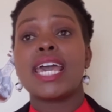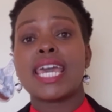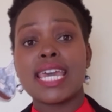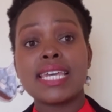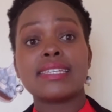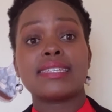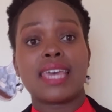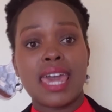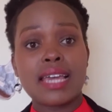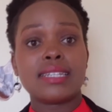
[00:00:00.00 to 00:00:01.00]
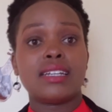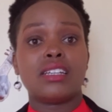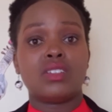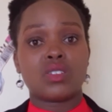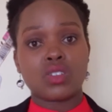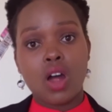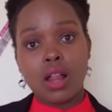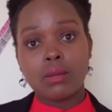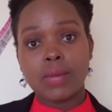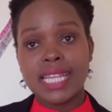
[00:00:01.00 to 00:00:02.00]
Is it in
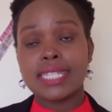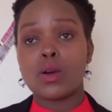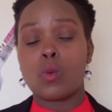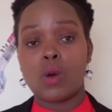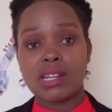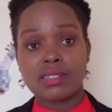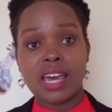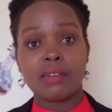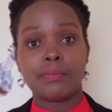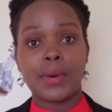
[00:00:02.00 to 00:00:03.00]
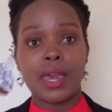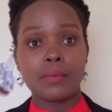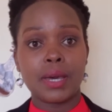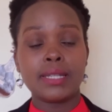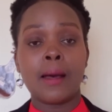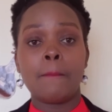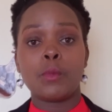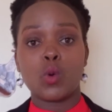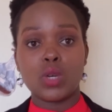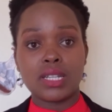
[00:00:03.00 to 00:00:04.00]
installments, one-time payment?
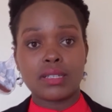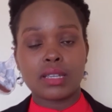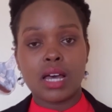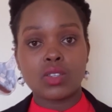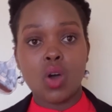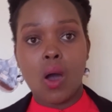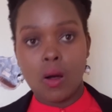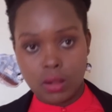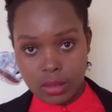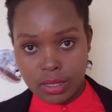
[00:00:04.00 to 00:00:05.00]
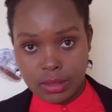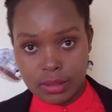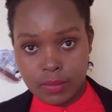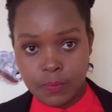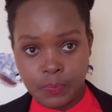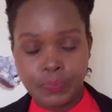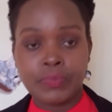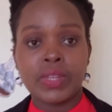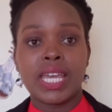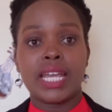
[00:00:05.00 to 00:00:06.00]
We discuss all these.
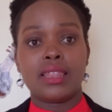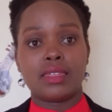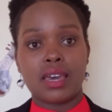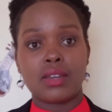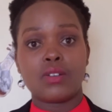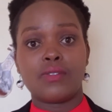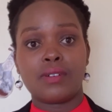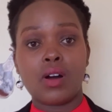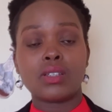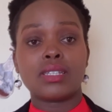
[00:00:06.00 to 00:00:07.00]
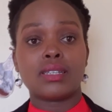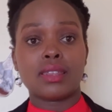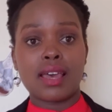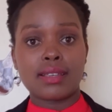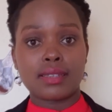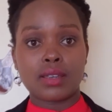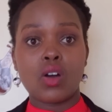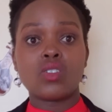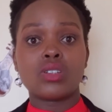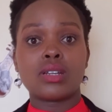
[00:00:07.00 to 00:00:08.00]
And then, of course, there's
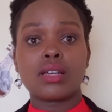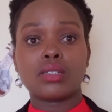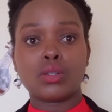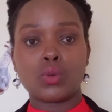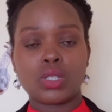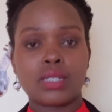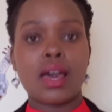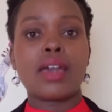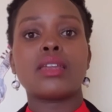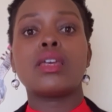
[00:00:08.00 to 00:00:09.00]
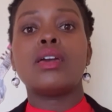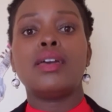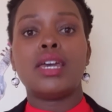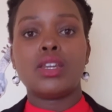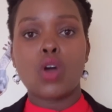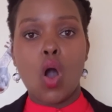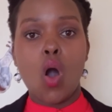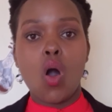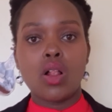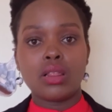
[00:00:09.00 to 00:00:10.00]
contracts to sign and
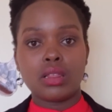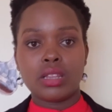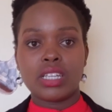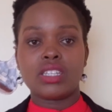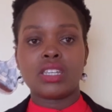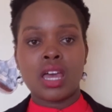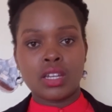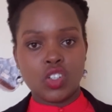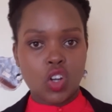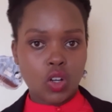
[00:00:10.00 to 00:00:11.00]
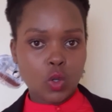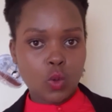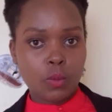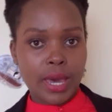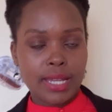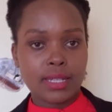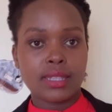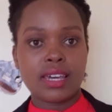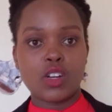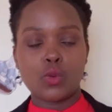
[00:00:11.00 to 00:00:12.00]
all these documents
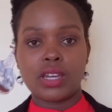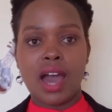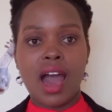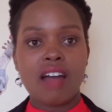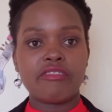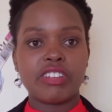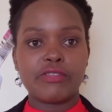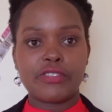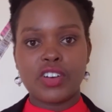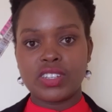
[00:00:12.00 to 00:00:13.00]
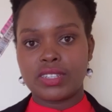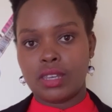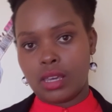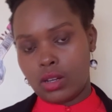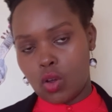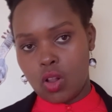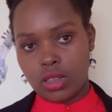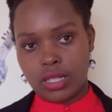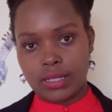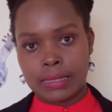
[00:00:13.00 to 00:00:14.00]
that we have, invoicing and
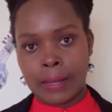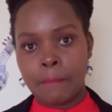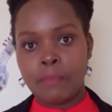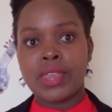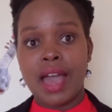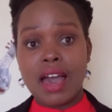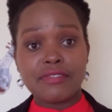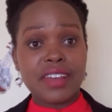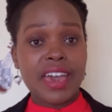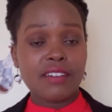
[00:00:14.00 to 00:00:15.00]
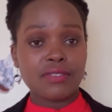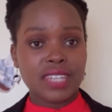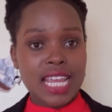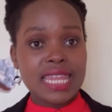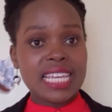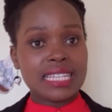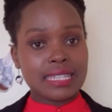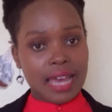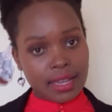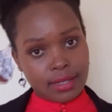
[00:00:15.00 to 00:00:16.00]
all these. After I have seen the
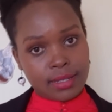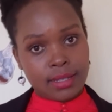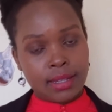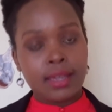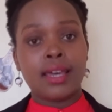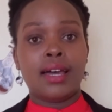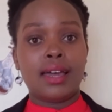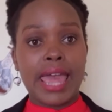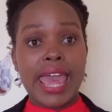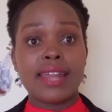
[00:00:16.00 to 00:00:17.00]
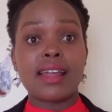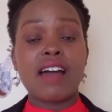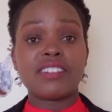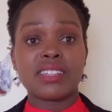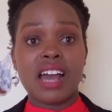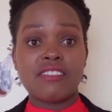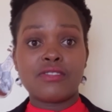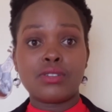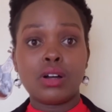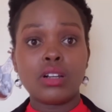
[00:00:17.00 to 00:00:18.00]
site and after they
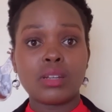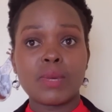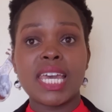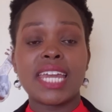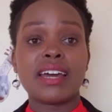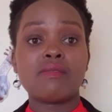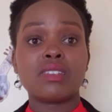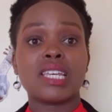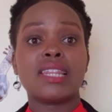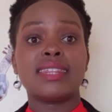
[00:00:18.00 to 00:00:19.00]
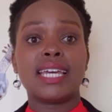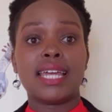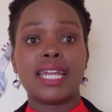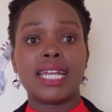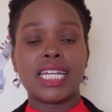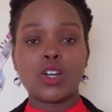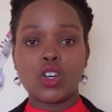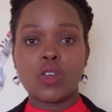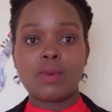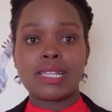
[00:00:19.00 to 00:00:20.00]
have told me and I've seen the
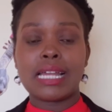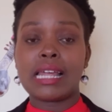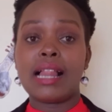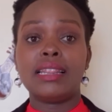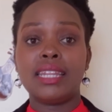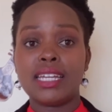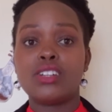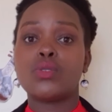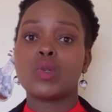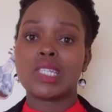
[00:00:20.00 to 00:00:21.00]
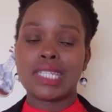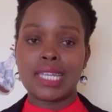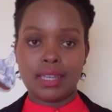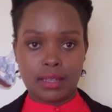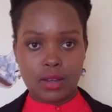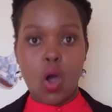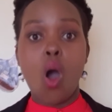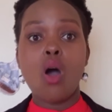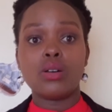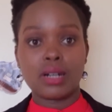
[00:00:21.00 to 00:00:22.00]
documents that I'll need to see
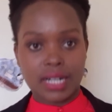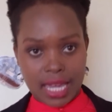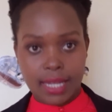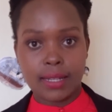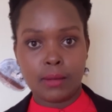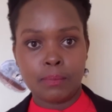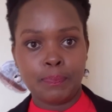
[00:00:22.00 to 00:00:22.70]
already.